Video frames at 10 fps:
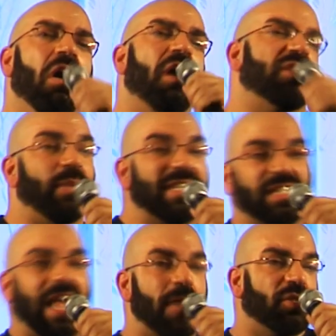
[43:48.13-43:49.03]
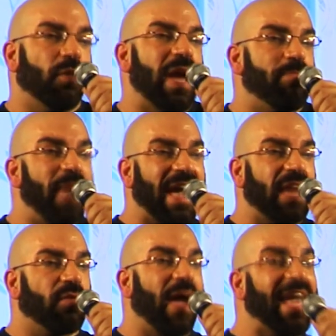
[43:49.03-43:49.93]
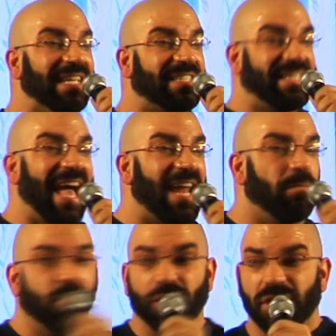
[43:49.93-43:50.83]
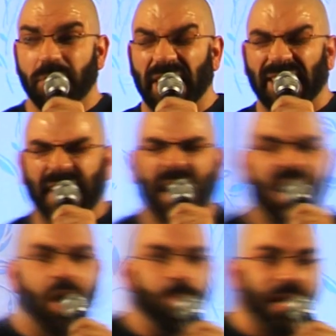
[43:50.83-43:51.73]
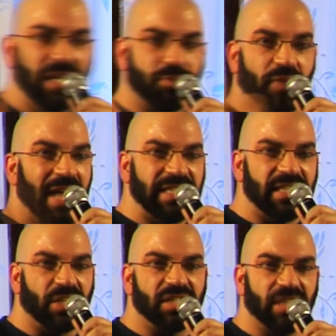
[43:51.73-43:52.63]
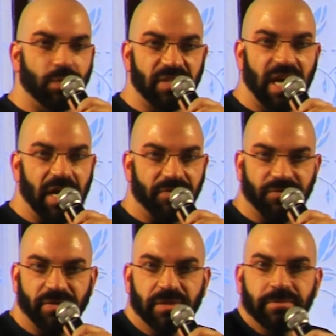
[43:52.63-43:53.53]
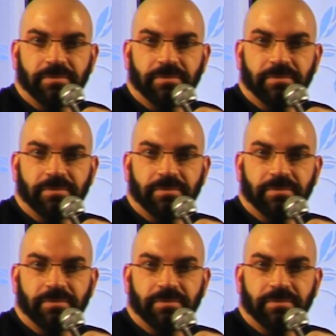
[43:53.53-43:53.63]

huh. So he slams the weight back on the rack. He sat up, looked at me and said, bench presses are so tough.